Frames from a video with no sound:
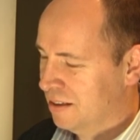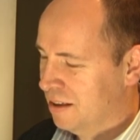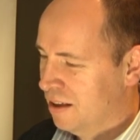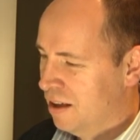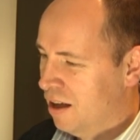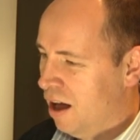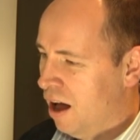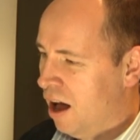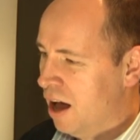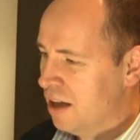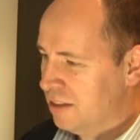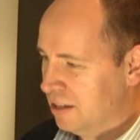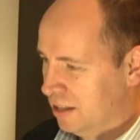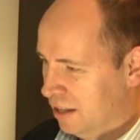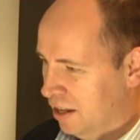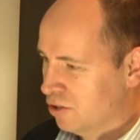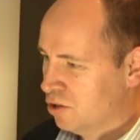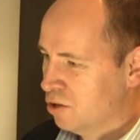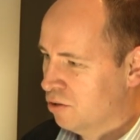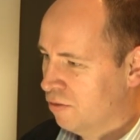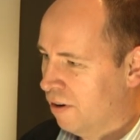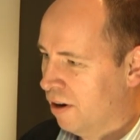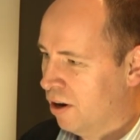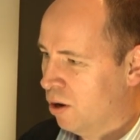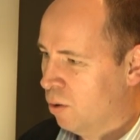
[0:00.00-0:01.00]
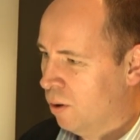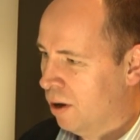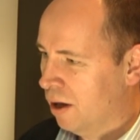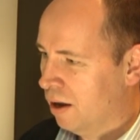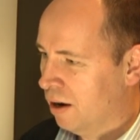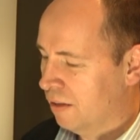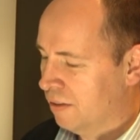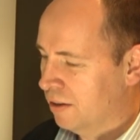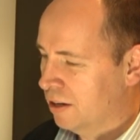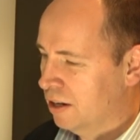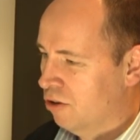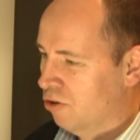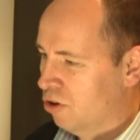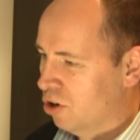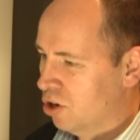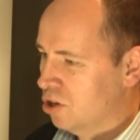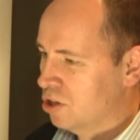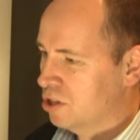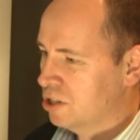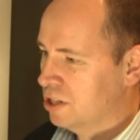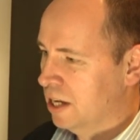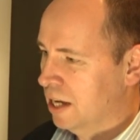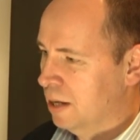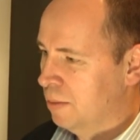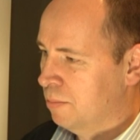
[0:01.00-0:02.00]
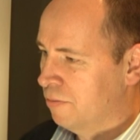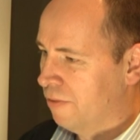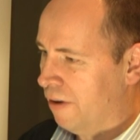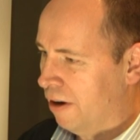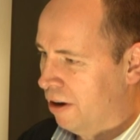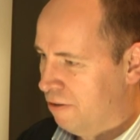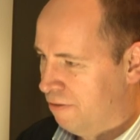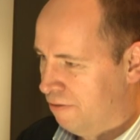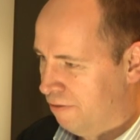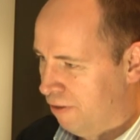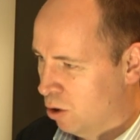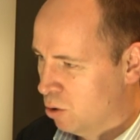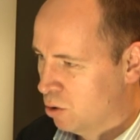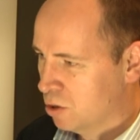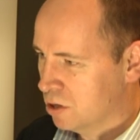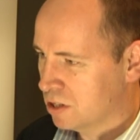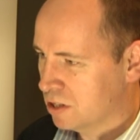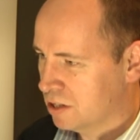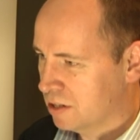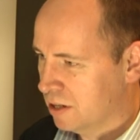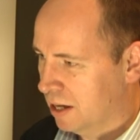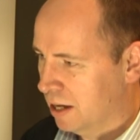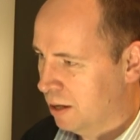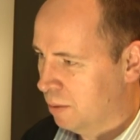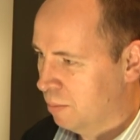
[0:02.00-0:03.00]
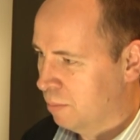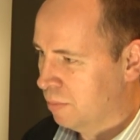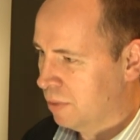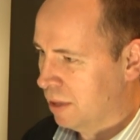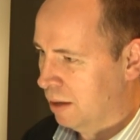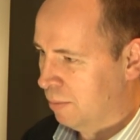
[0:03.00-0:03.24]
I think they'll do very well. I think they're a good team, very focused team.